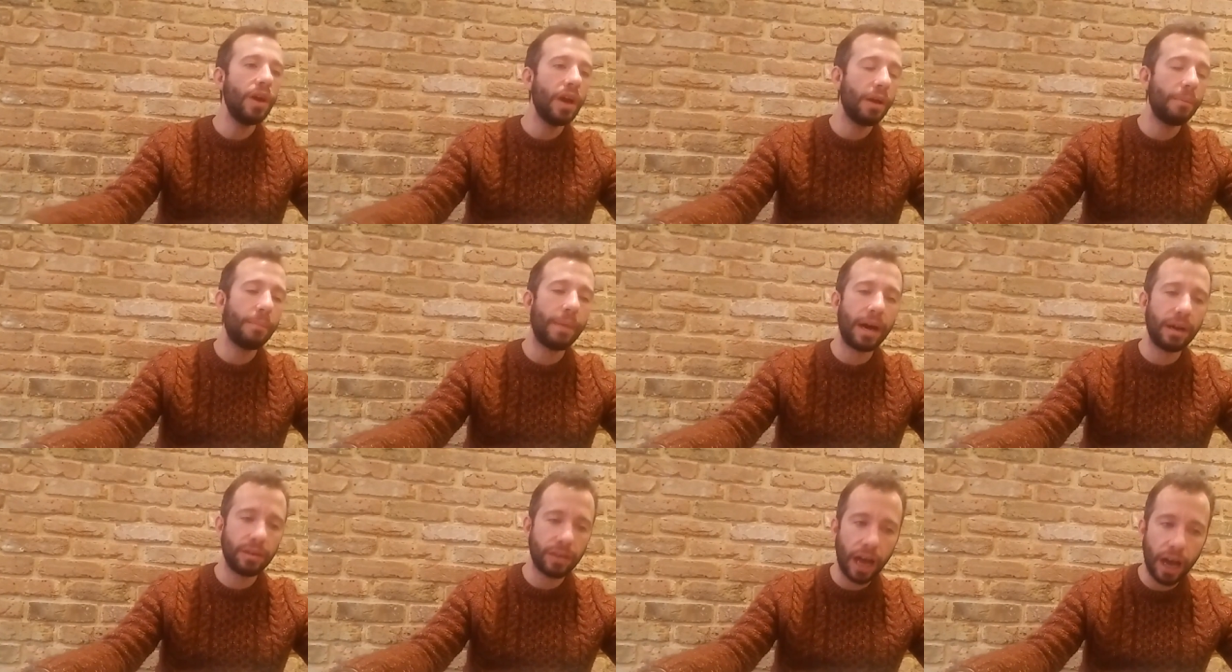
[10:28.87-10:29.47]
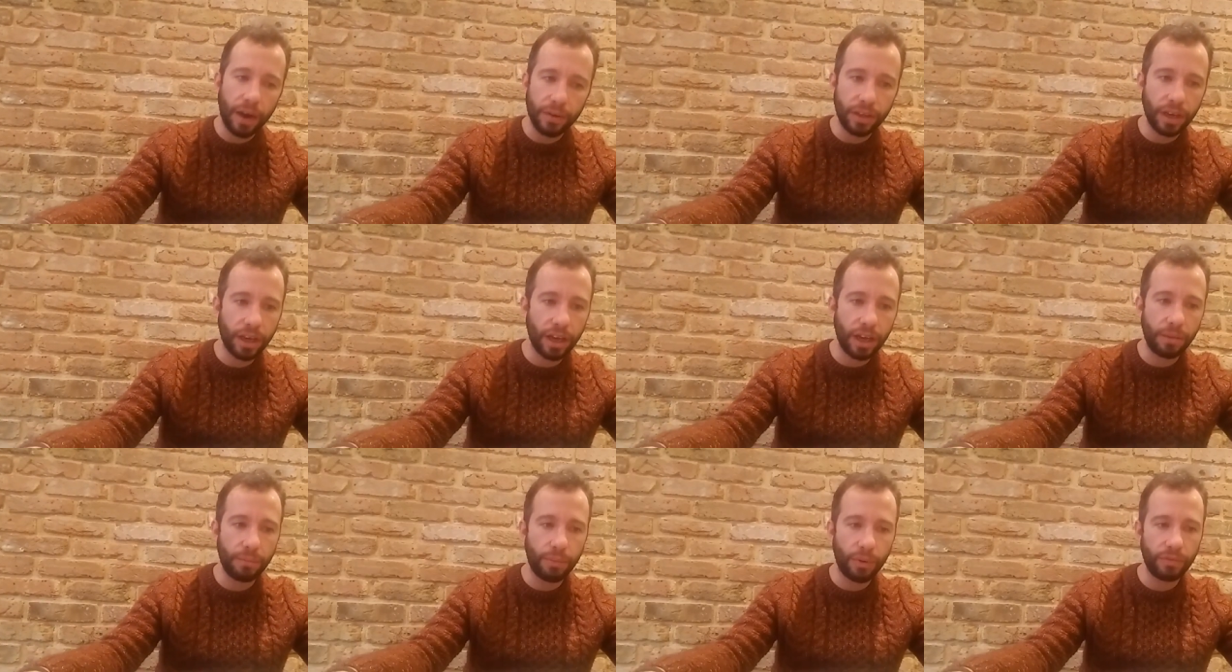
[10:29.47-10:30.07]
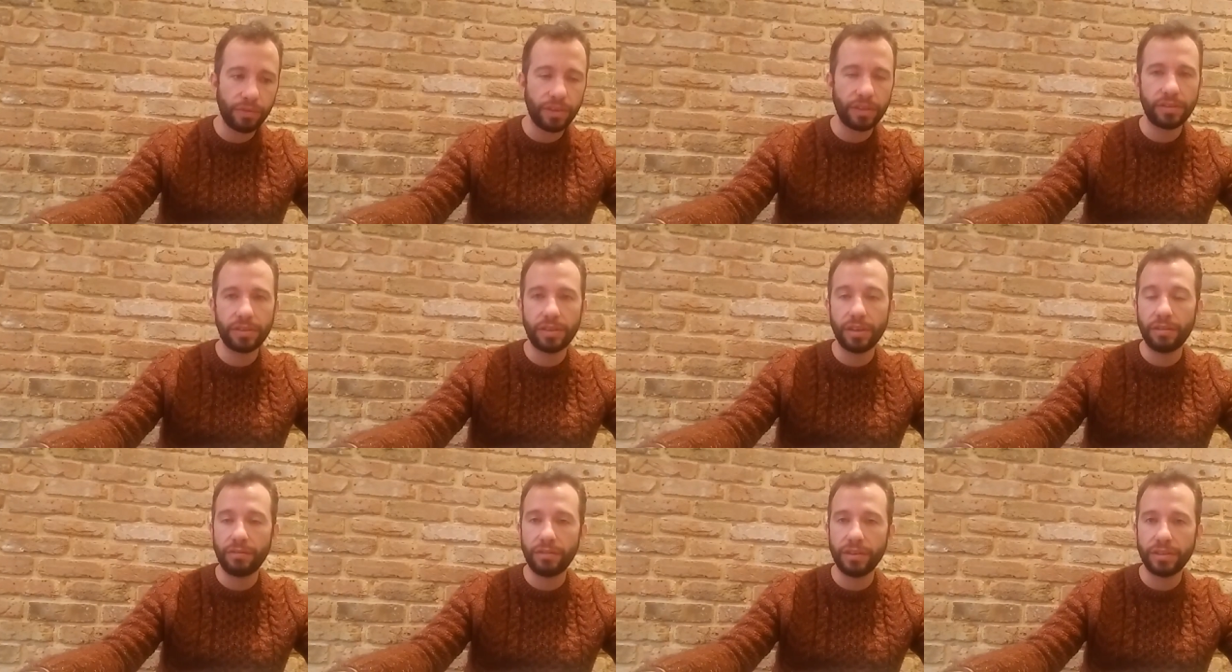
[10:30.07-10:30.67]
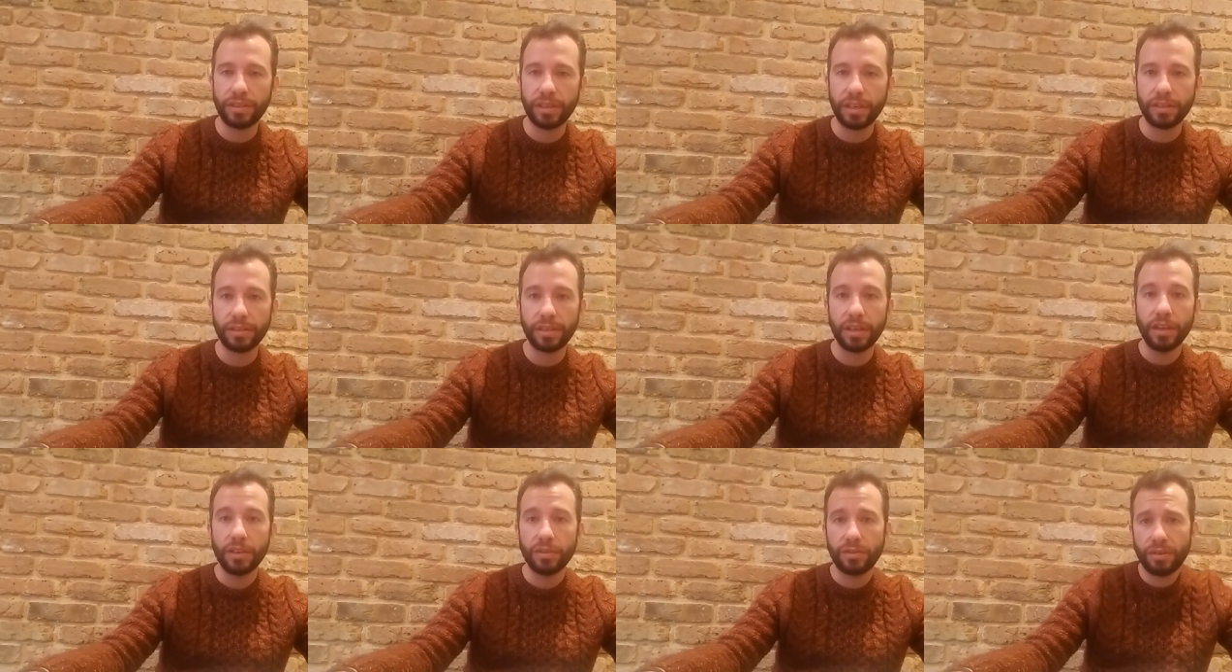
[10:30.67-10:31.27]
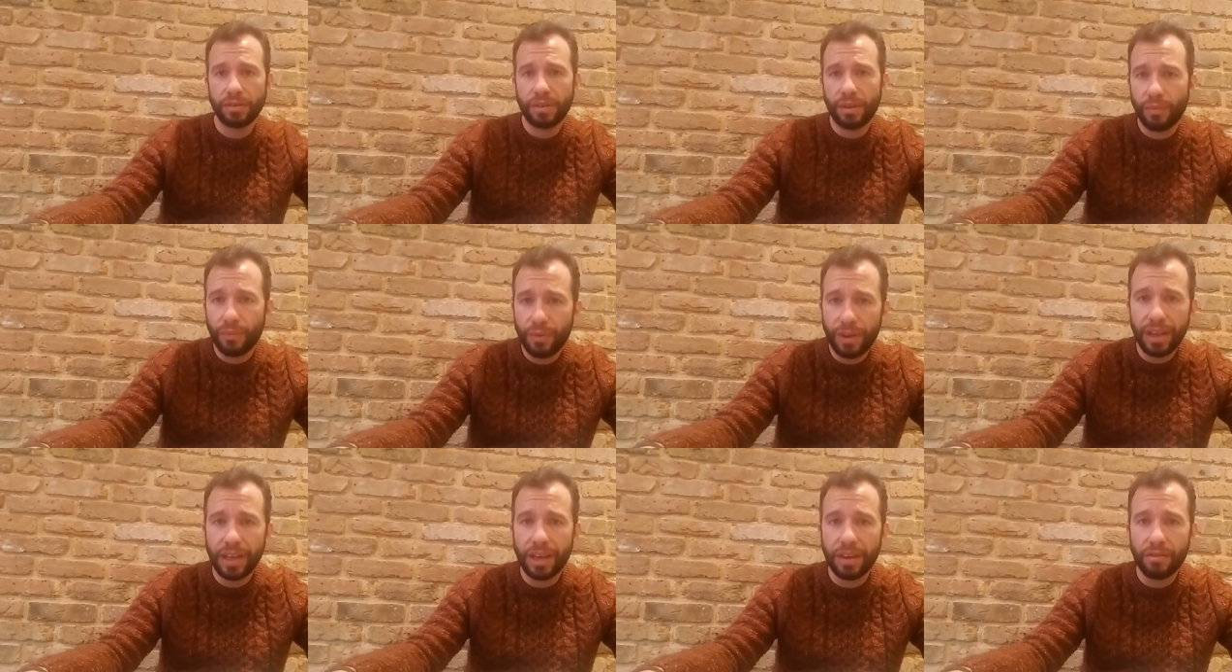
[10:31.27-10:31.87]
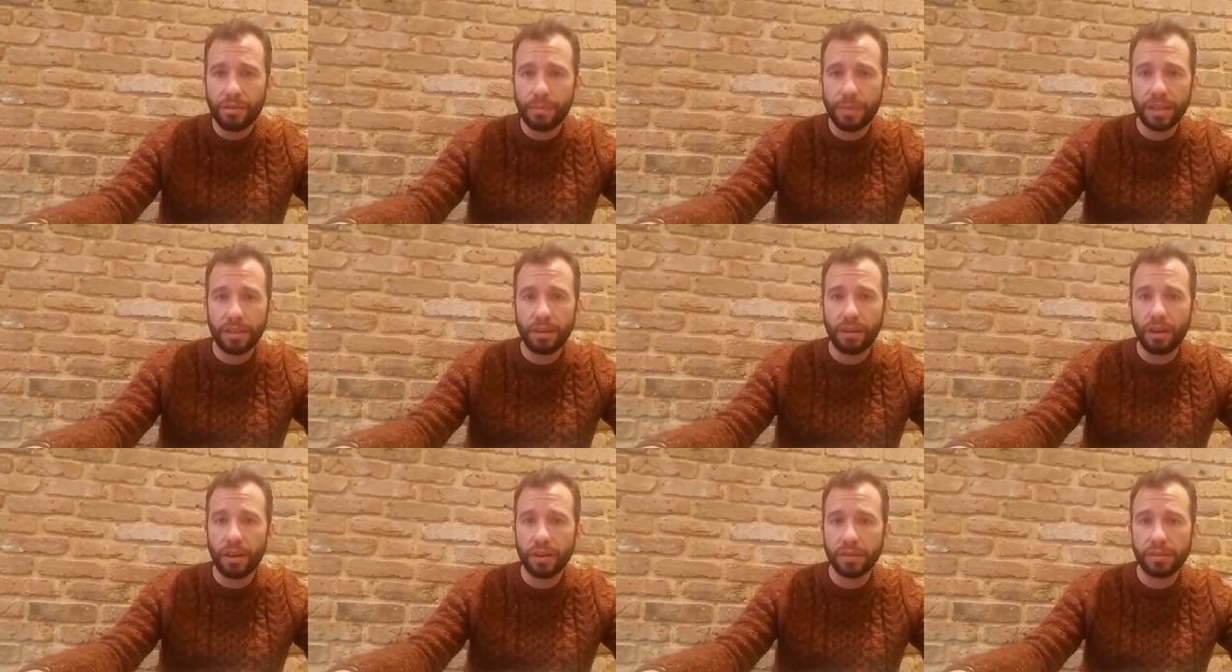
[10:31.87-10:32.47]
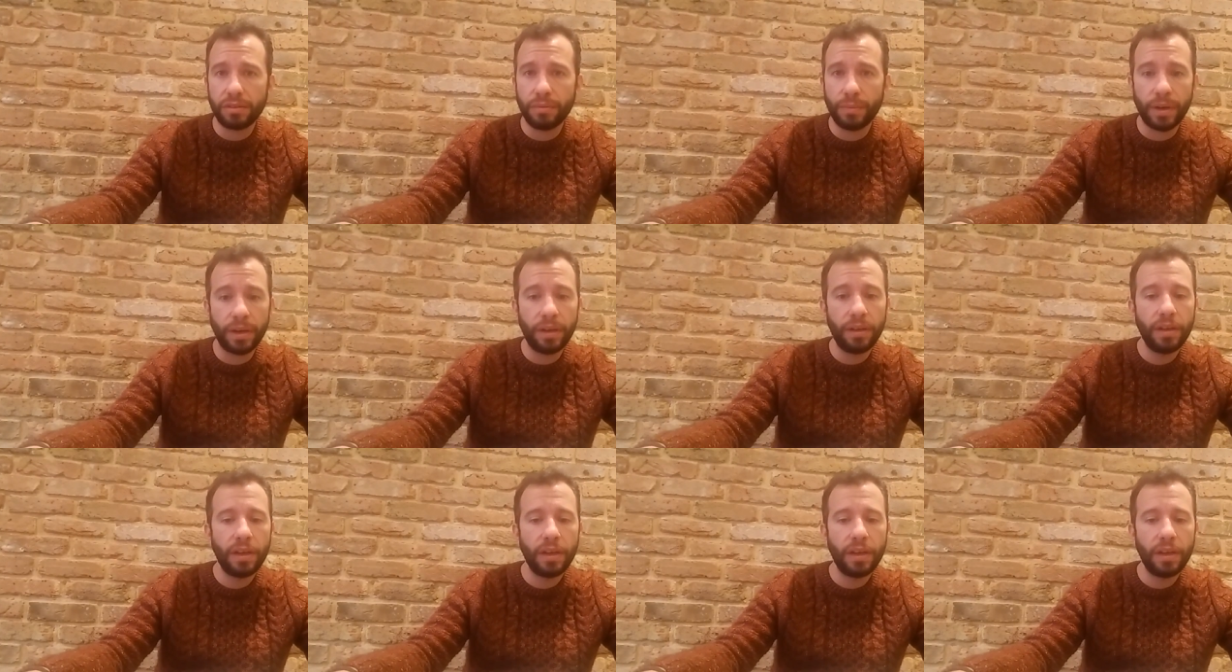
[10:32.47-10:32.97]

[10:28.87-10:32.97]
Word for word: about how they can improve their services so they really care about the customer